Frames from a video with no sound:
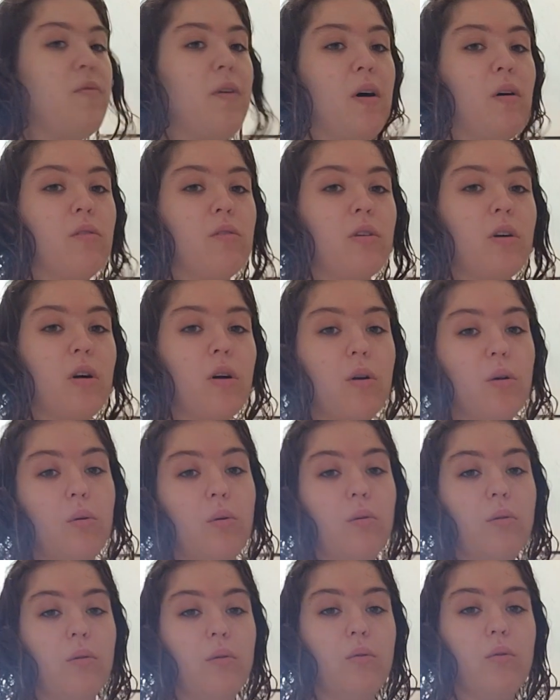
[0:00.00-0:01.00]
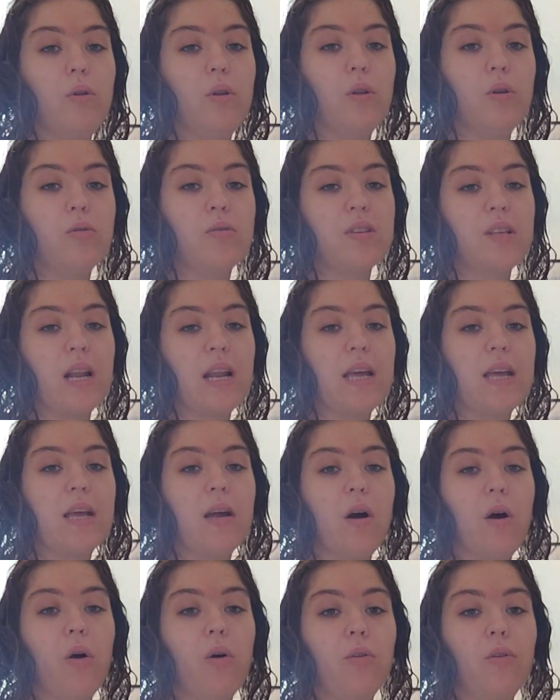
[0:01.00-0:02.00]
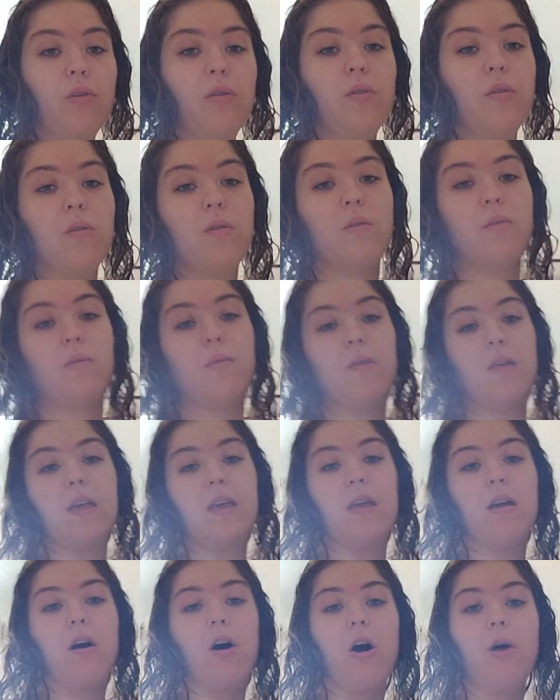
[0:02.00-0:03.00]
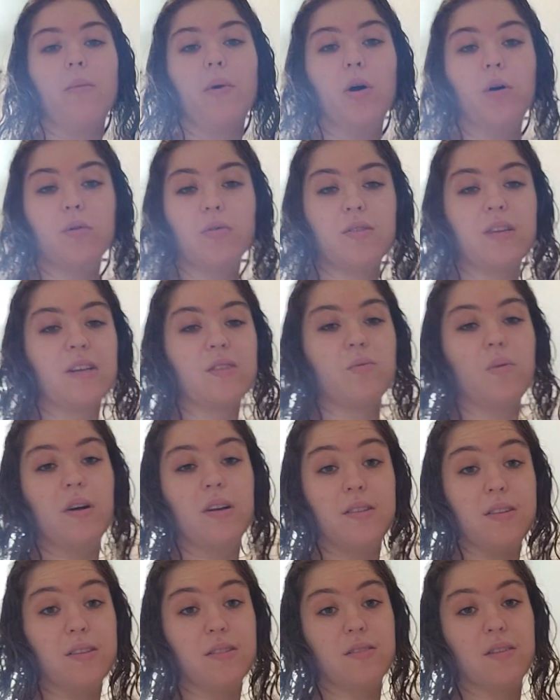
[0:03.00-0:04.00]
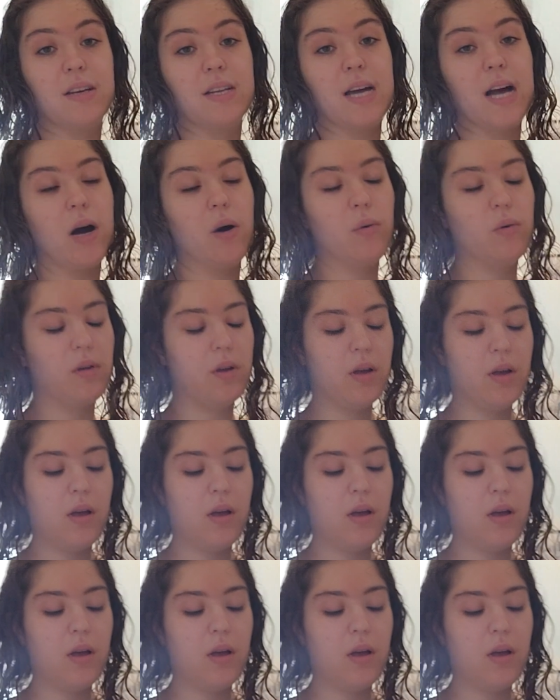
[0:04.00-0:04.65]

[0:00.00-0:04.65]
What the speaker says: Velcro loosely on the armholes, that's why it's inside out,